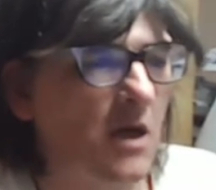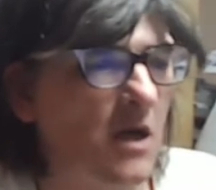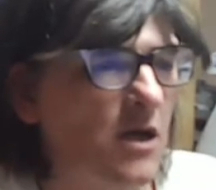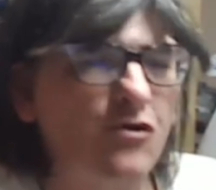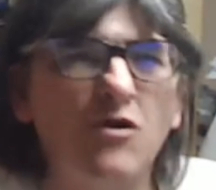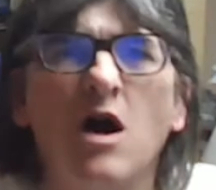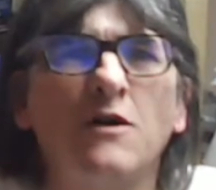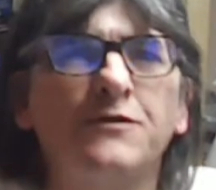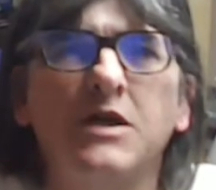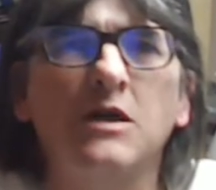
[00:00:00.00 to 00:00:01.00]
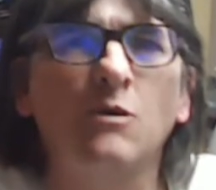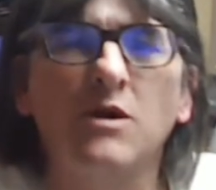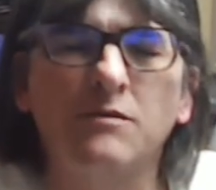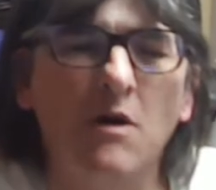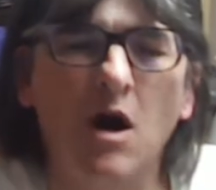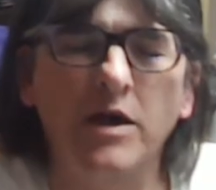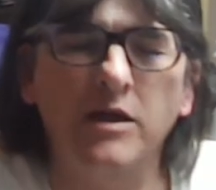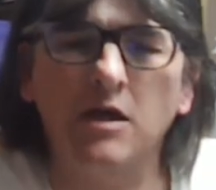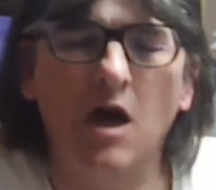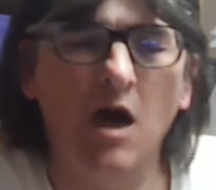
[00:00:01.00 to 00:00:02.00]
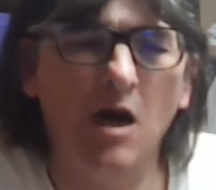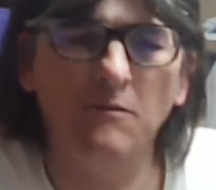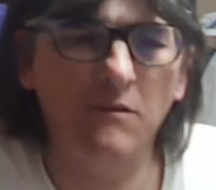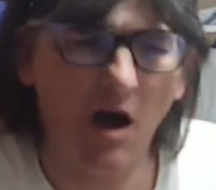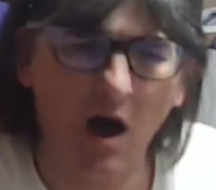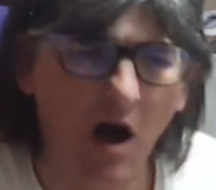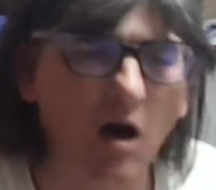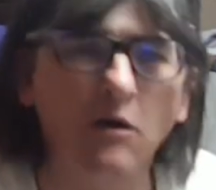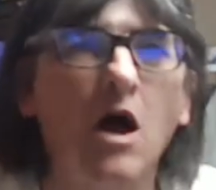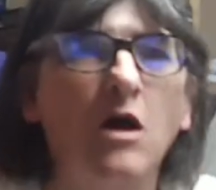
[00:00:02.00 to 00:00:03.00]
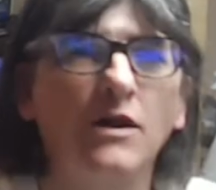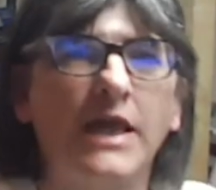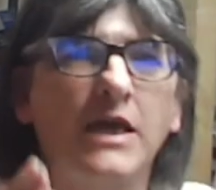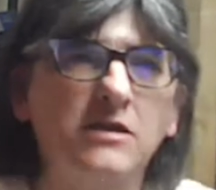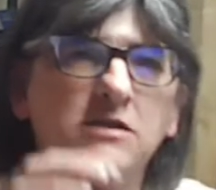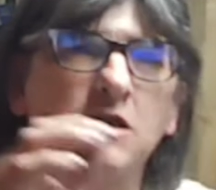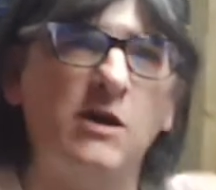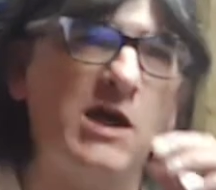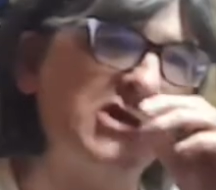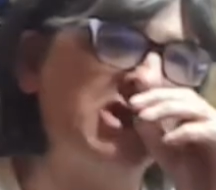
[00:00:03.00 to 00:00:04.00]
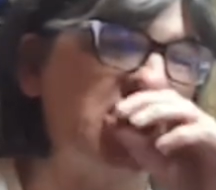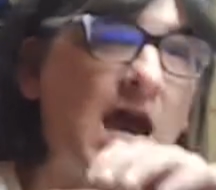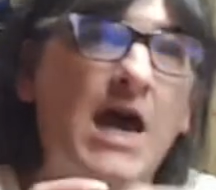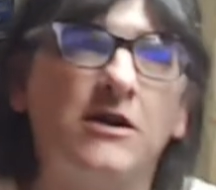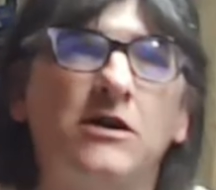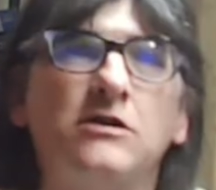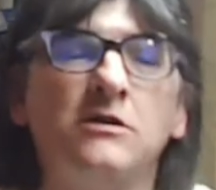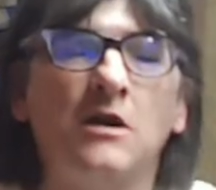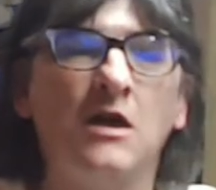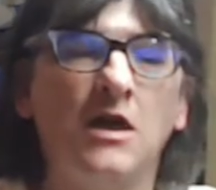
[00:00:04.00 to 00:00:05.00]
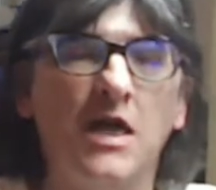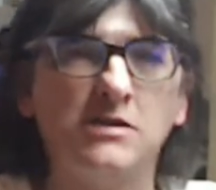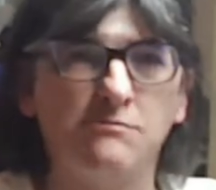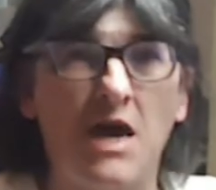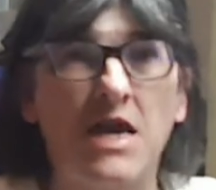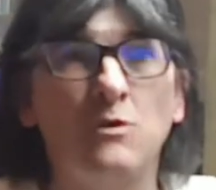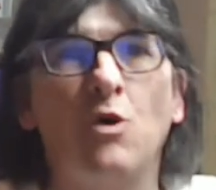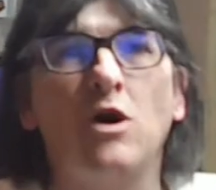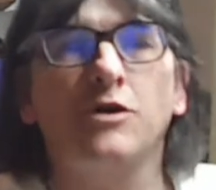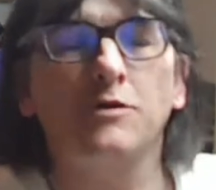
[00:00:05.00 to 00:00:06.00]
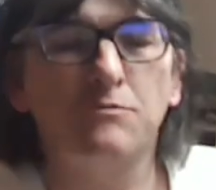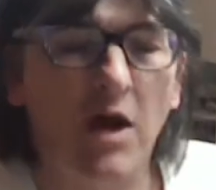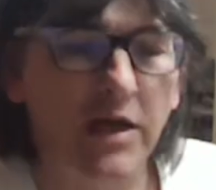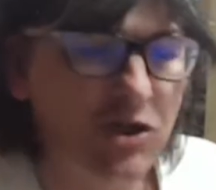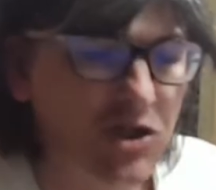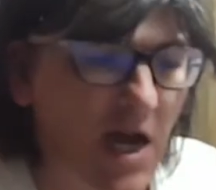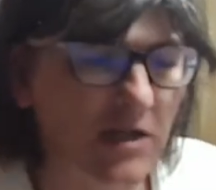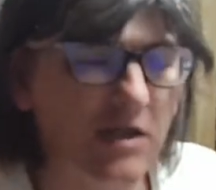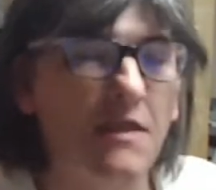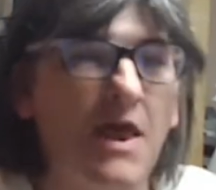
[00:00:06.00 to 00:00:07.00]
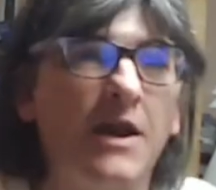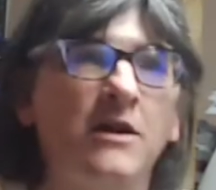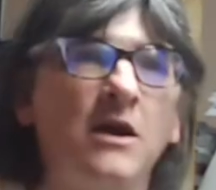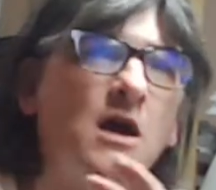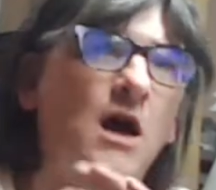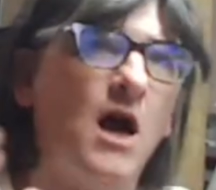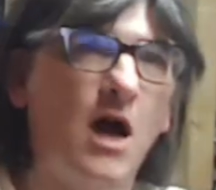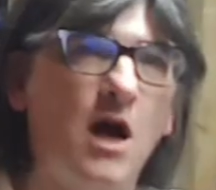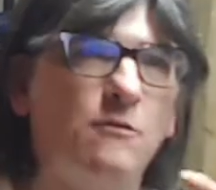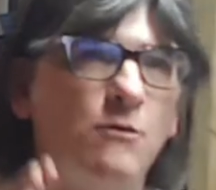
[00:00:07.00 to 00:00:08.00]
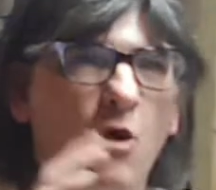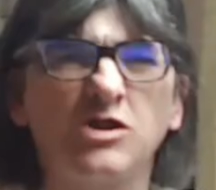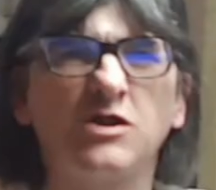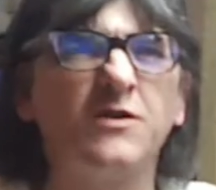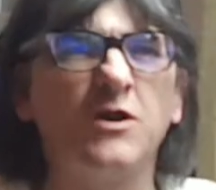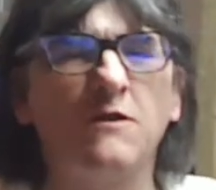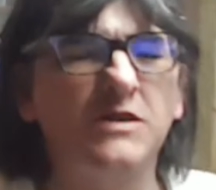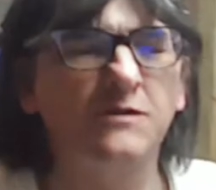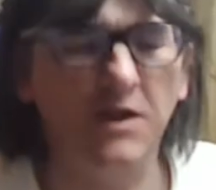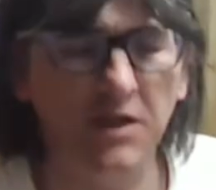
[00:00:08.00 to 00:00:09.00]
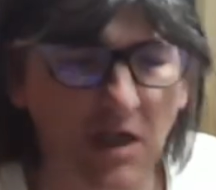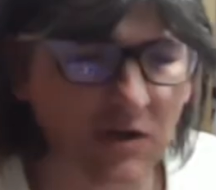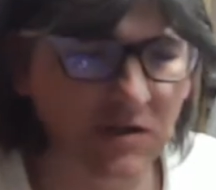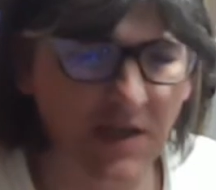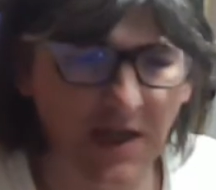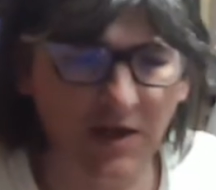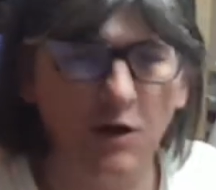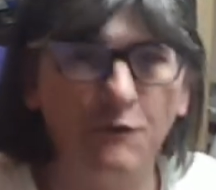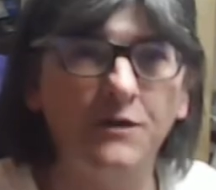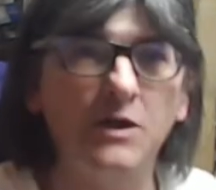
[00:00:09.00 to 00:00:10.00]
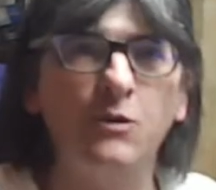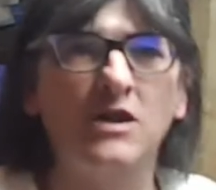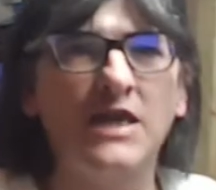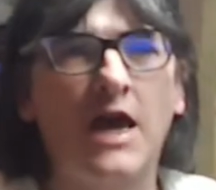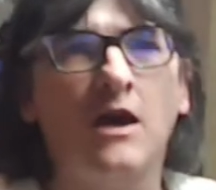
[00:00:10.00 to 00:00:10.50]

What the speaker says: Crafting with Mike. I'll link to his channel, his main World of Mike channel, and then watch a few of his videos, and then hopefully we'll get